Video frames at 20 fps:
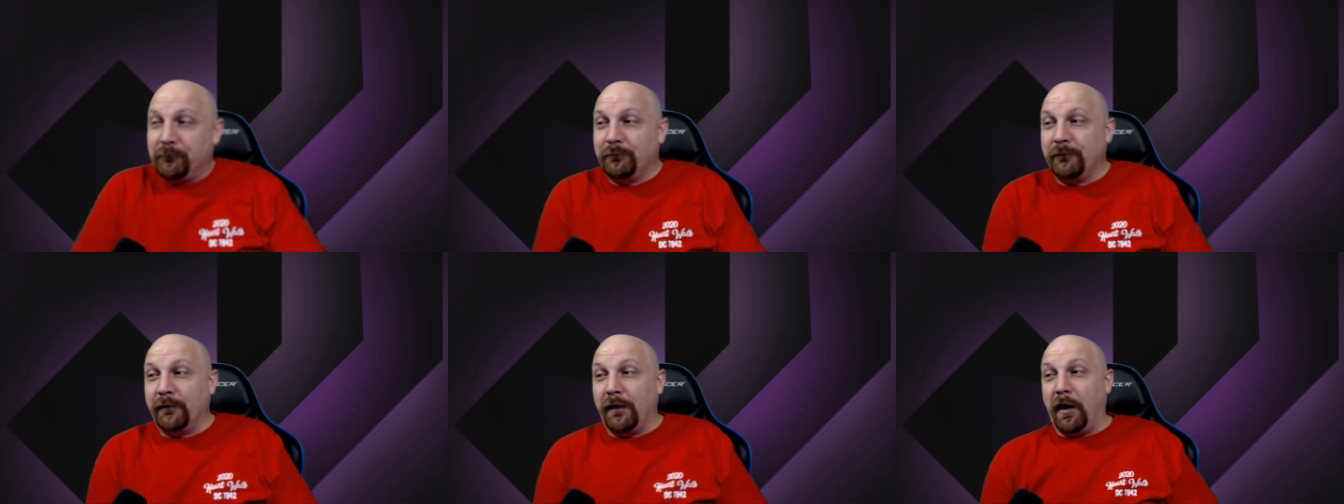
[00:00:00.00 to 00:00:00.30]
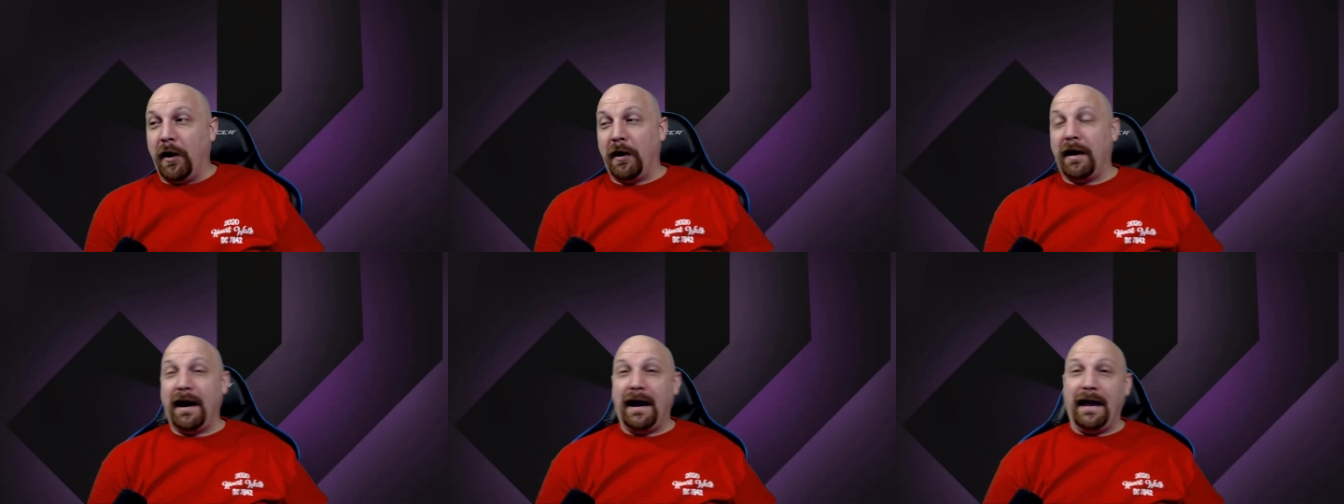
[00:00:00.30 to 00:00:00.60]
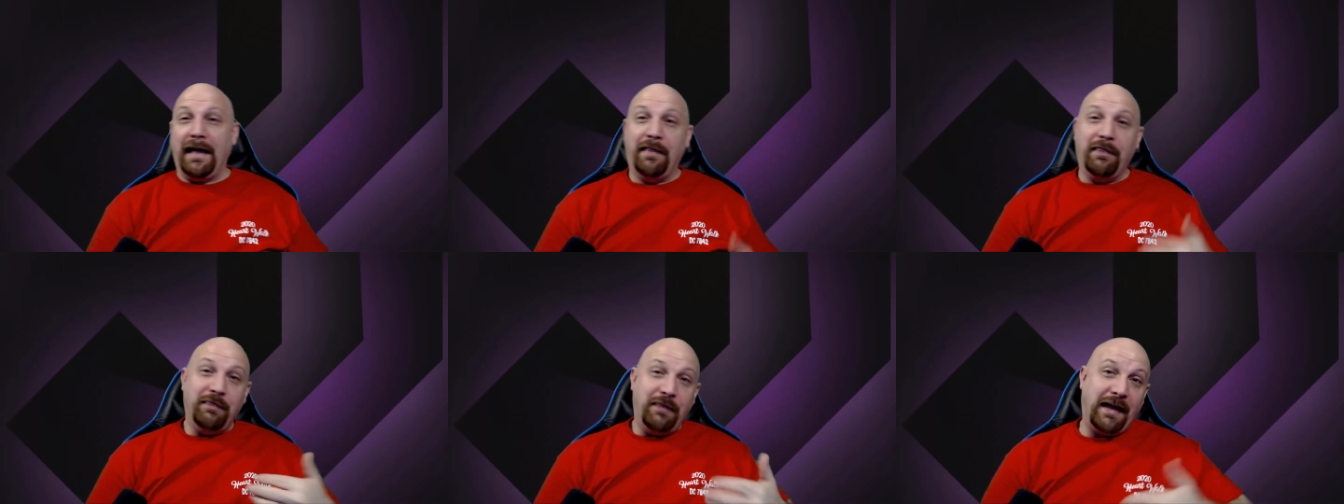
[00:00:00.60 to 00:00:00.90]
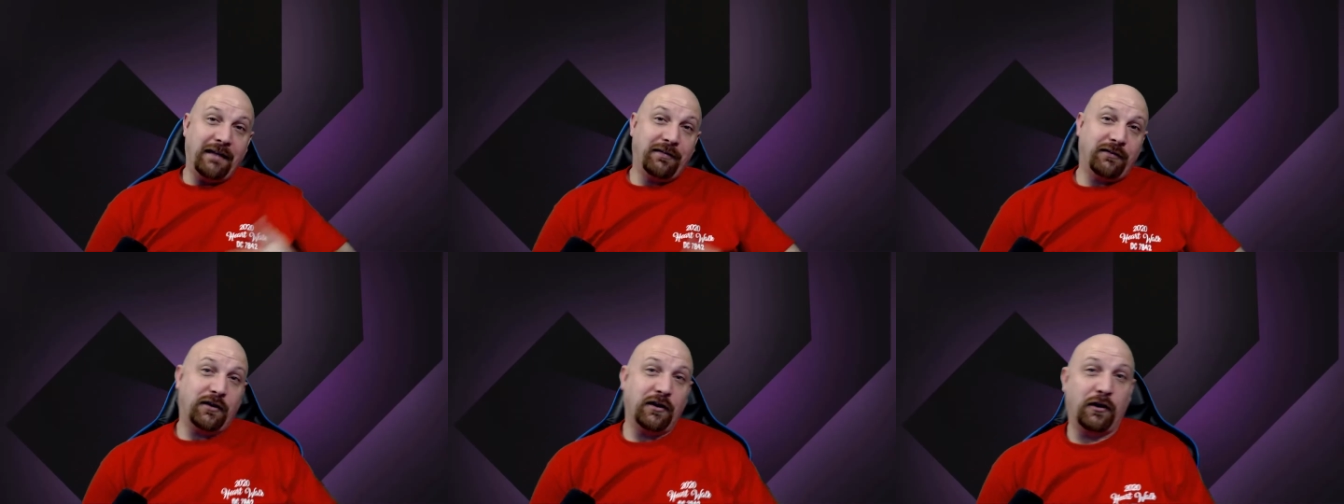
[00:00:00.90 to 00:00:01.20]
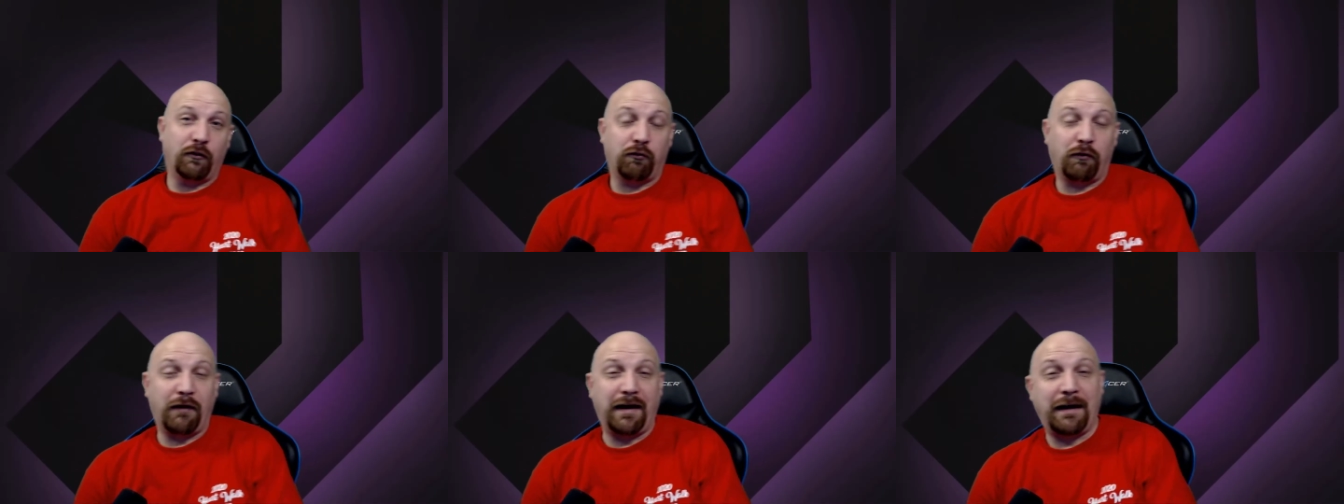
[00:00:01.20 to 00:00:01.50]
All right, that's going to
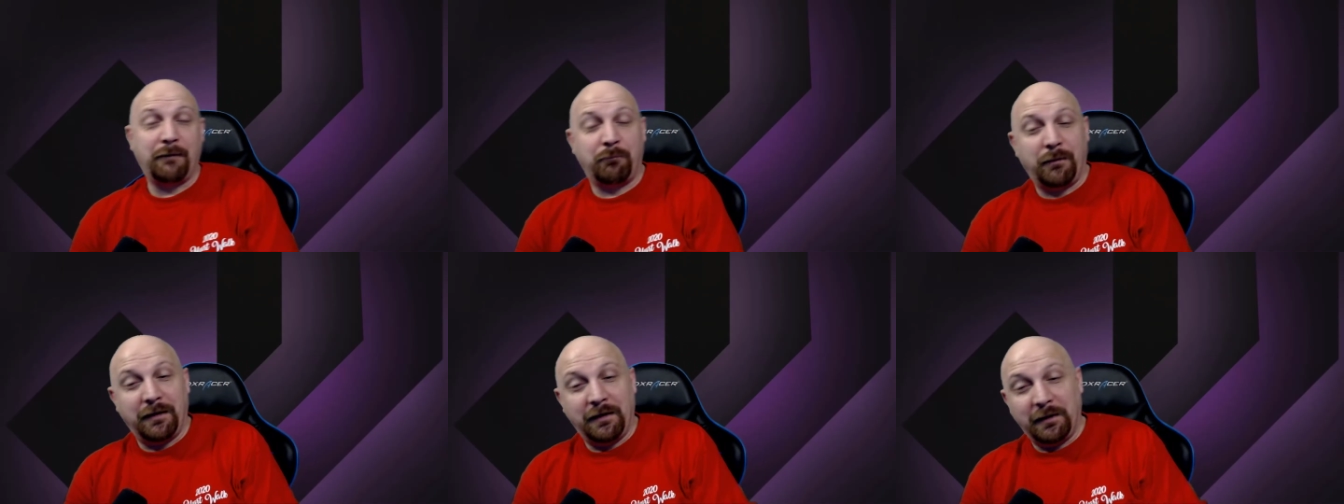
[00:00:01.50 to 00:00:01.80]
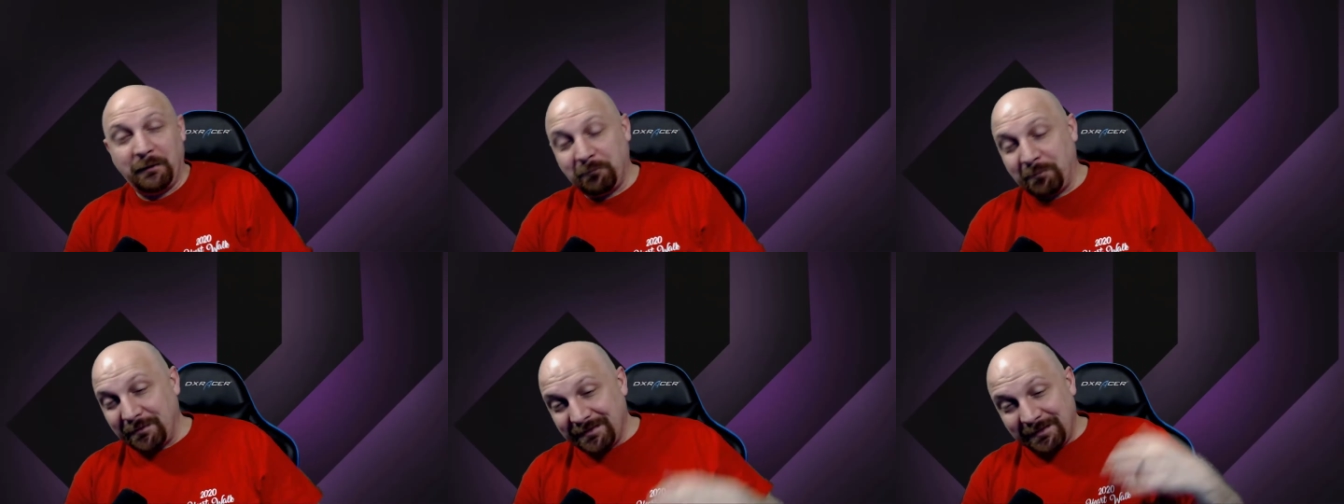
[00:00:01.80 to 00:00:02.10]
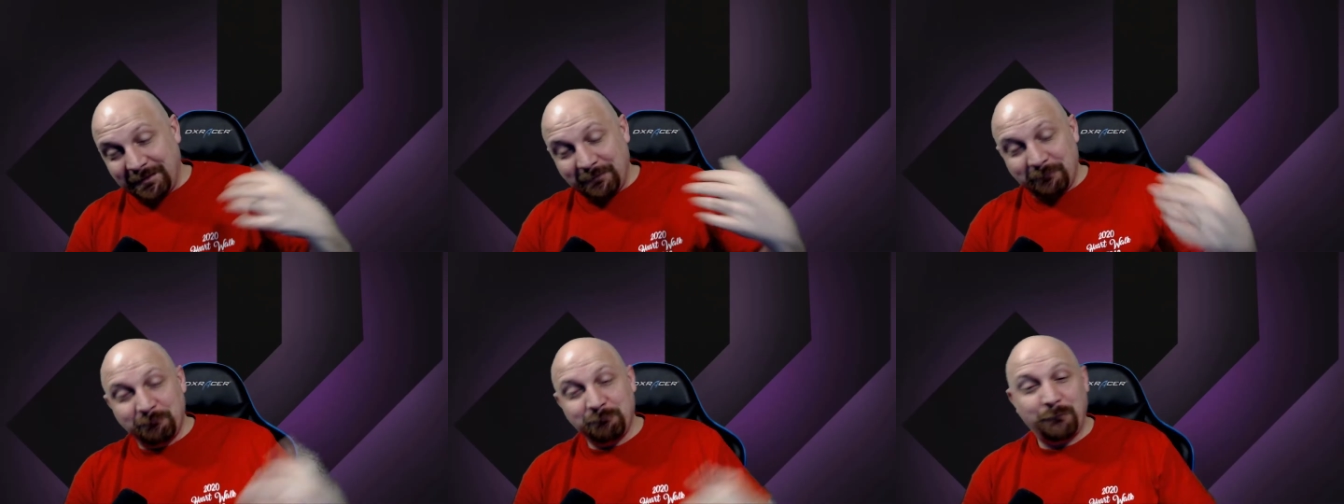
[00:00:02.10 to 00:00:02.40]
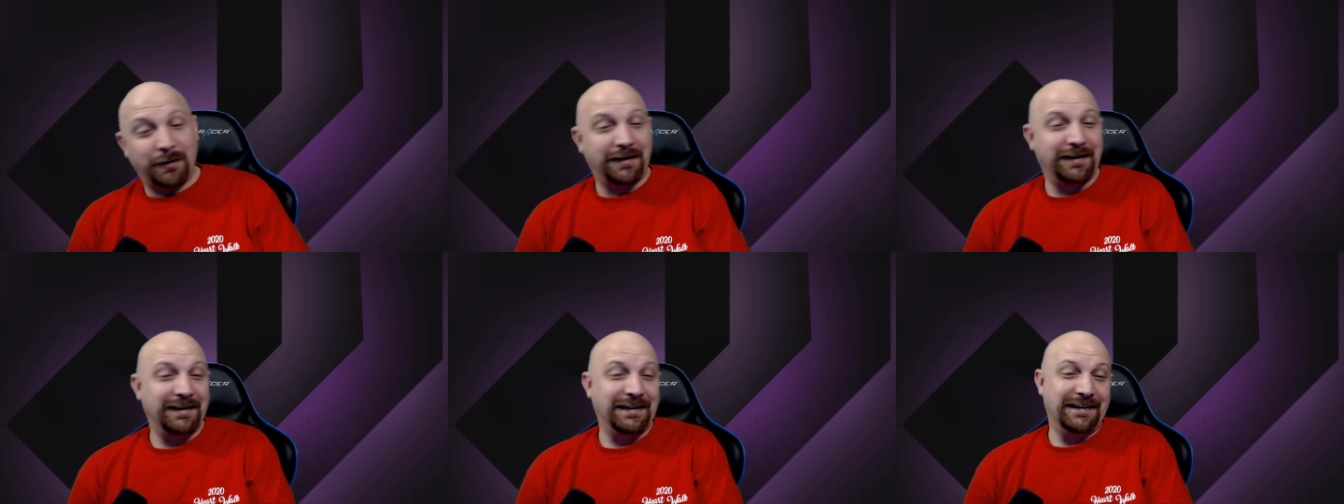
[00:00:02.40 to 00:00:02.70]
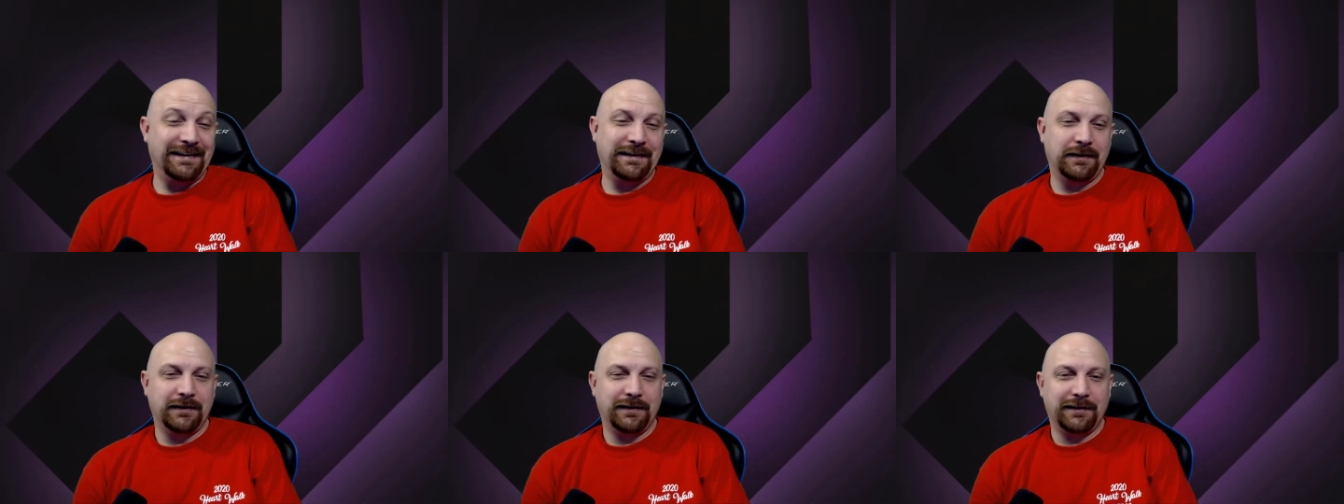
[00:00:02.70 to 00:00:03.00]
wrap up my
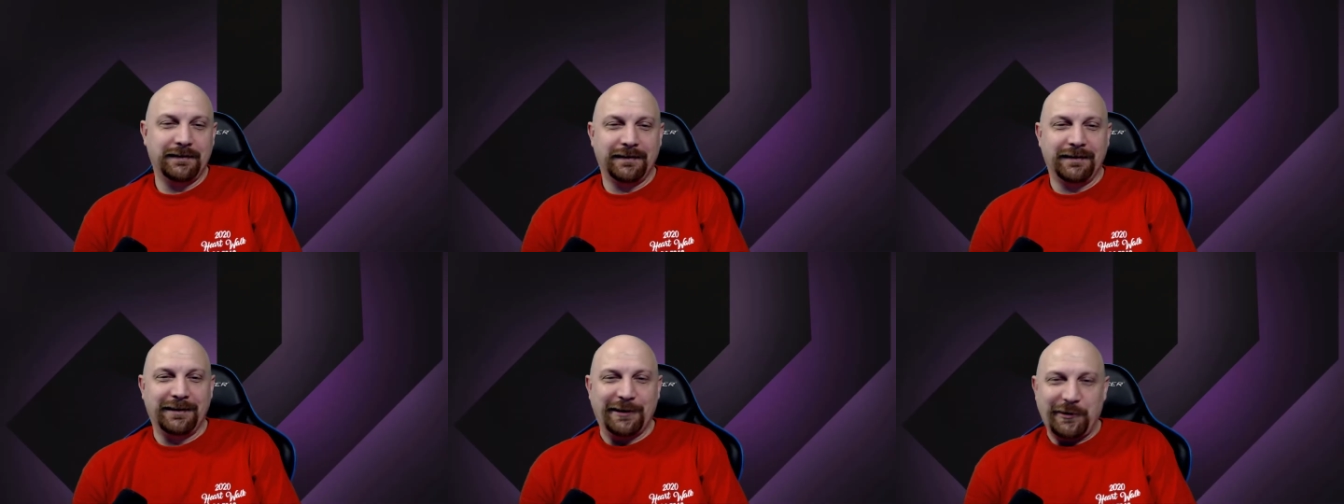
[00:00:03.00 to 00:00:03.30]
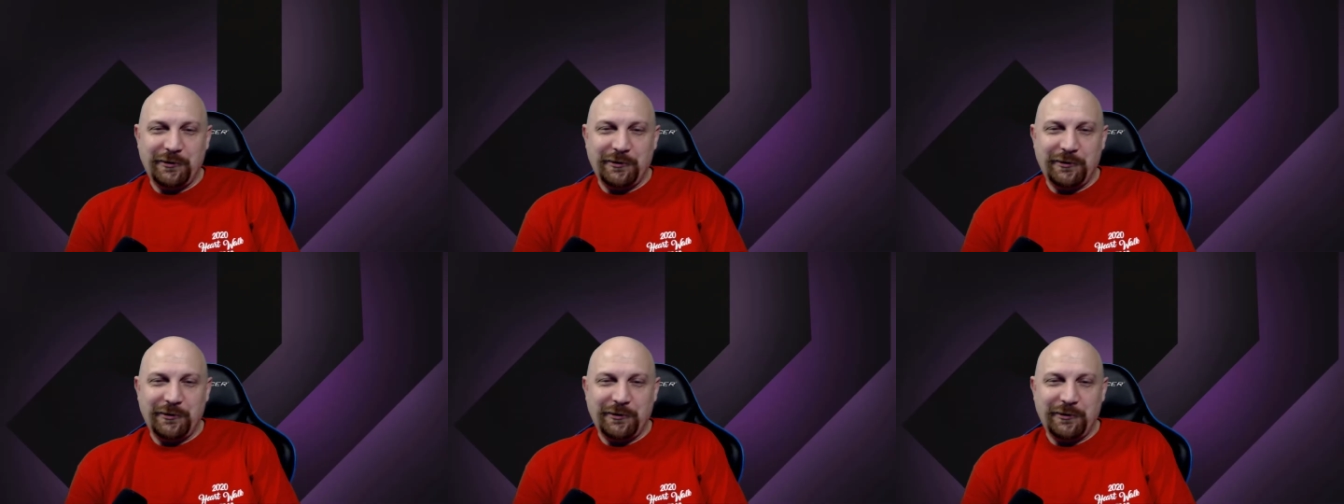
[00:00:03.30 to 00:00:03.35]
uh,